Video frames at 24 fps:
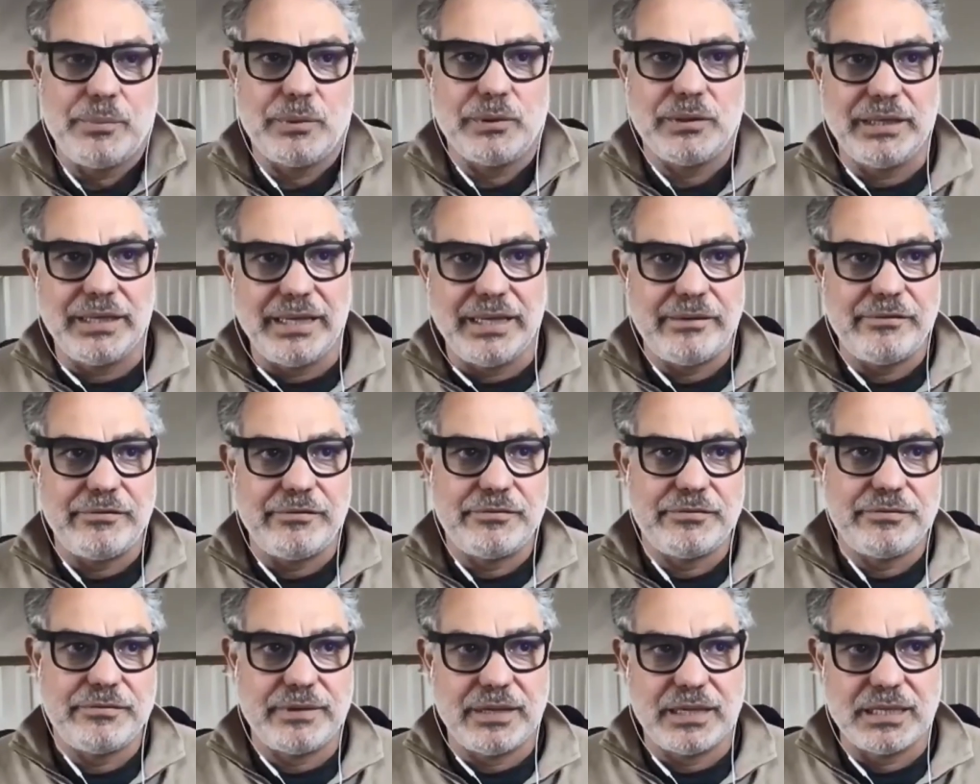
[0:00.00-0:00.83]
I believe
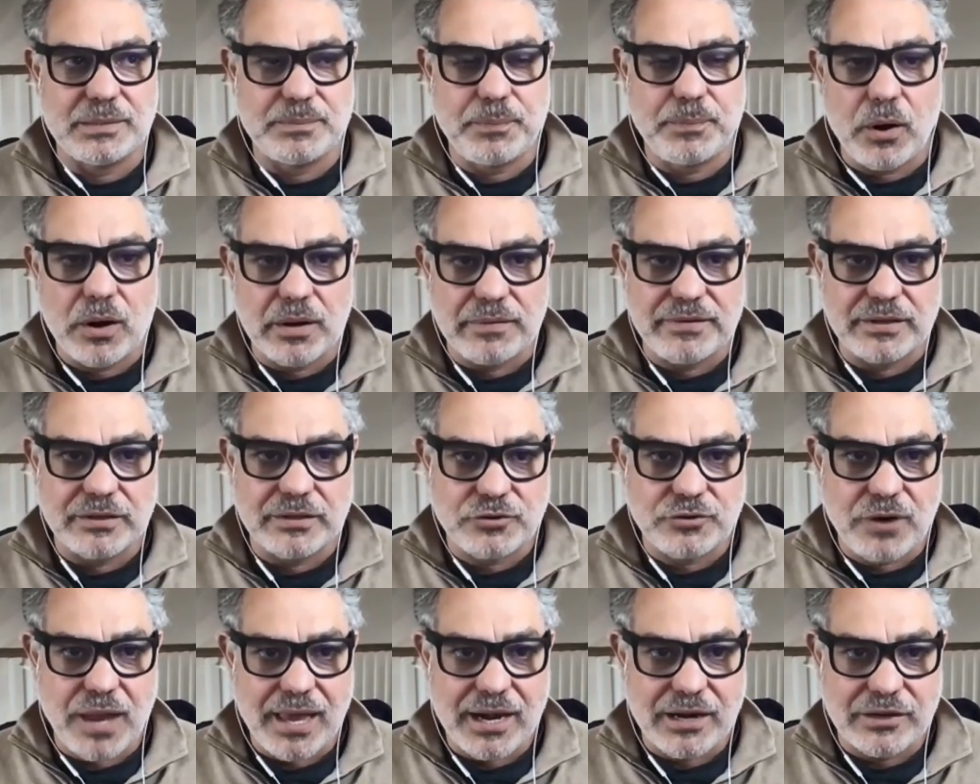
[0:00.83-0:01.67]
is part of the
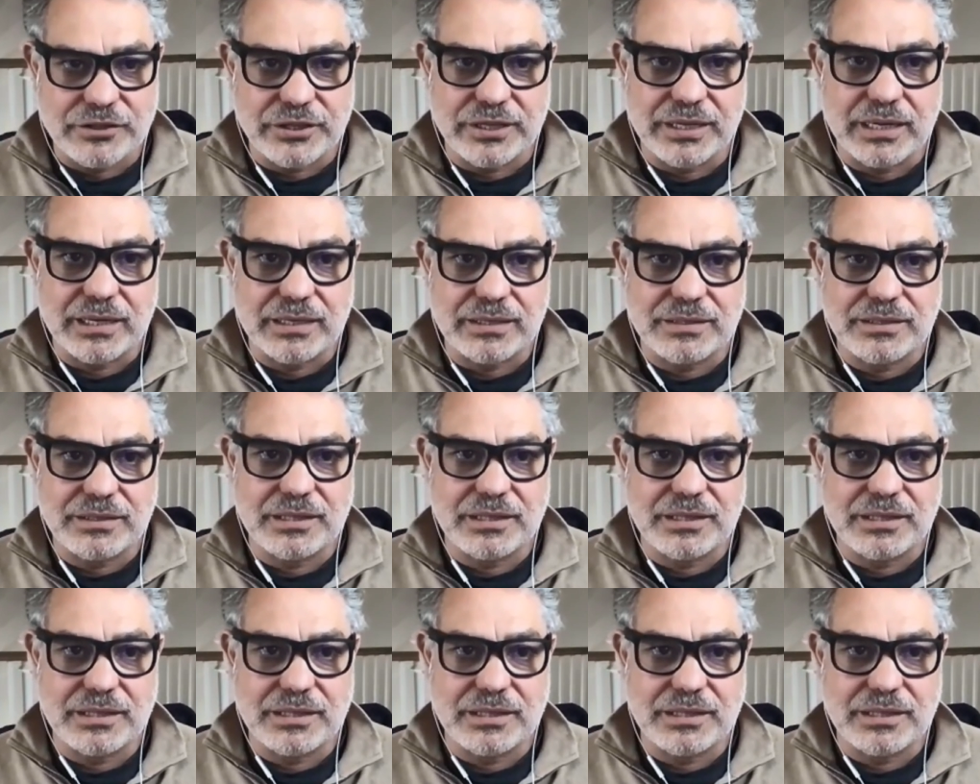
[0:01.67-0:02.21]
strategy to